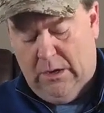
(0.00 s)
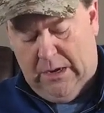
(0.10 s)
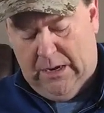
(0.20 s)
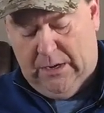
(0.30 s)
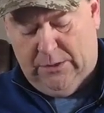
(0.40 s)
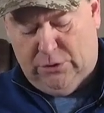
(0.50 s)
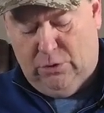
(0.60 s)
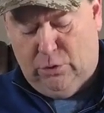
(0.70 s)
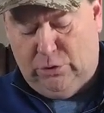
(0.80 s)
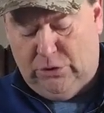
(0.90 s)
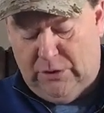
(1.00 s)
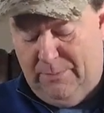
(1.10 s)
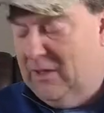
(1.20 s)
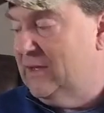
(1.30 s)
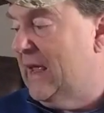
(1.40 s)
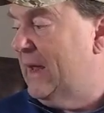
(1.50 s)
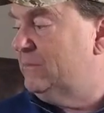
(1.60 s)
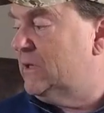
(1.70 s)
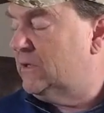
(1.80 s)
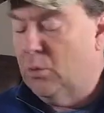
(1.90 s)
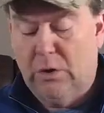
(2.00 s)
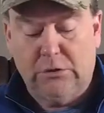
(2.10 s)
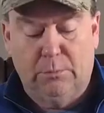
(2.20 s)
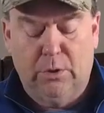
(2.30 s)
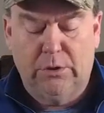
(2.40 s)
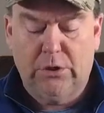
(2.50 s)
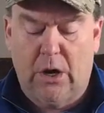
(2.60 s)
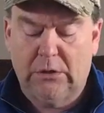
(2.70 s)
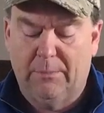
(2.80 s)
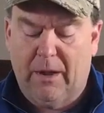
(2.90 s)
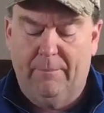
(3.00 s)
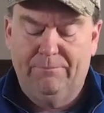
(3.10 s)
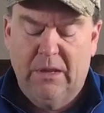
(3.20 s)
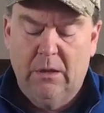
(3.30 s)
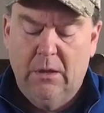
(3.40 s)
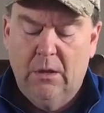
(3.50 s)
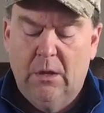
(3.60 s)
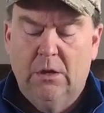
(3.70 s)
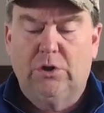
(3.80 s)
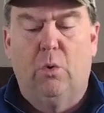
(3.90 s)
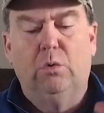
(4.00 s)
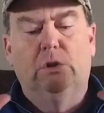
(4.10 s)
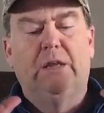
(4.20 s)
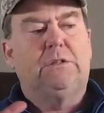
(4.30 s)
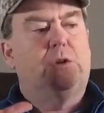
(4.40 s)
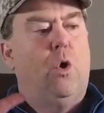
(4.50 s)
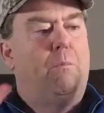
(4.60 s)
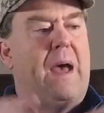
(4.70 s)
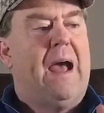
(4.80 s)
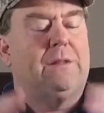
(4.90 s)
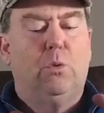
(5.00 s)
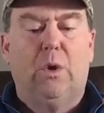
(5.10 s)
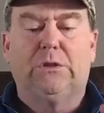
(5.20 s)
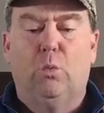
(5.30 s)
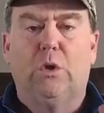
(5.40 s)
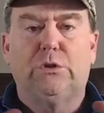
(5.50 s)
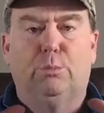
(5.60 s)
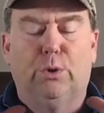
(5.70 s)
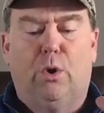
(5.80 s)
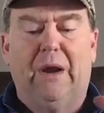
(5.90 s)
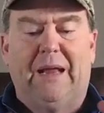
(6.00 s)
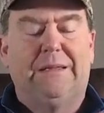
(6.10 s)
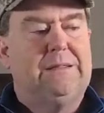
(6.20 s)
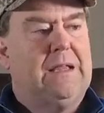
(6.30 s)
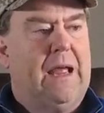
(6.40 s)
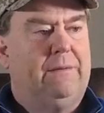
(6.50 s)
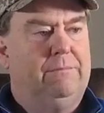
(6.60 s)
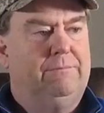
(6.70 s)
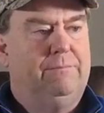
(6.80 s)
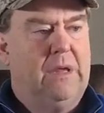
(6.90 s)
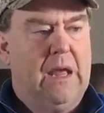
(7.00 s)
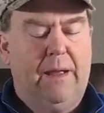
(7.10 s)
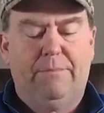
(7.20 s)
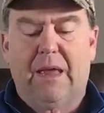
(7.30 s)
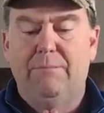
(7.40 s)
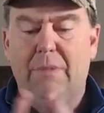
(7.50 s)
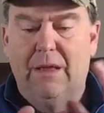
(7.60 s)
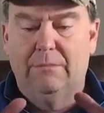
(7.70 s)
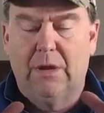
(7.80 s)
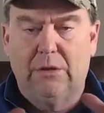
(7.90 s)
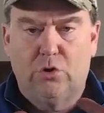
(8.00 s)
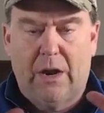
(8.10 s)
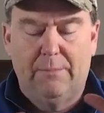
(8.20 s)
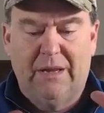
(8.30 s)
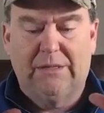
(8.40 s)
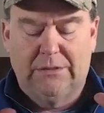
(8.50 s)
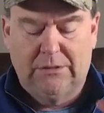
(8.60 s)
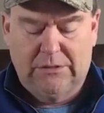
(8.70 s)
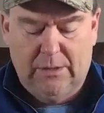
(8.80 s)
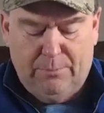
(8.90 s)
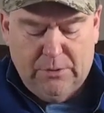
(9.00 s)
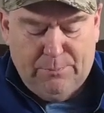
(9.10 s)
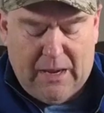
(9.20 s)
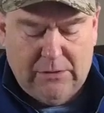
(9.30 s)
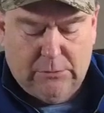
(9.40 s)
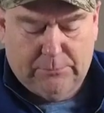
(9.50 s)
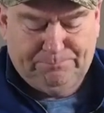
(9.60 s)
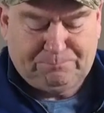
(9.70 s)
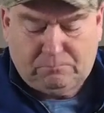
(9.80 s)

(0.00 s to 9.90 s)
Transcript: Uh, so those are some of the names that the whistleblower talked about. So let's go back to what the whistleblower had to say, okay, and, and, and try to make this as simple as possible.